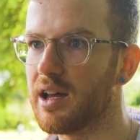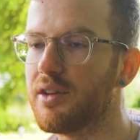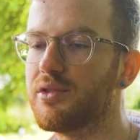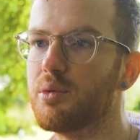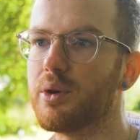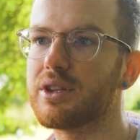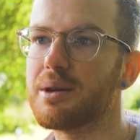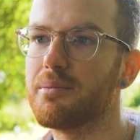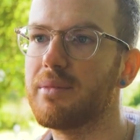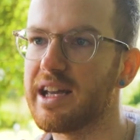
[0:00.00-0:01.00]
If you want
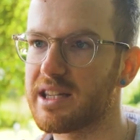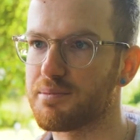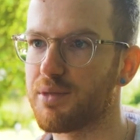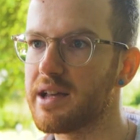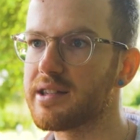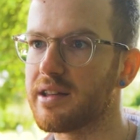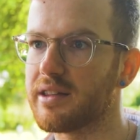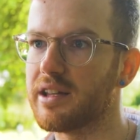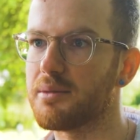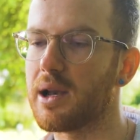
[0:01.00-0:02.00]
to express
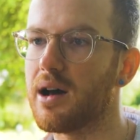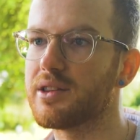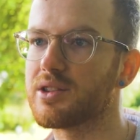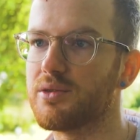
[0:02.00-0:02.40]
something in a plant,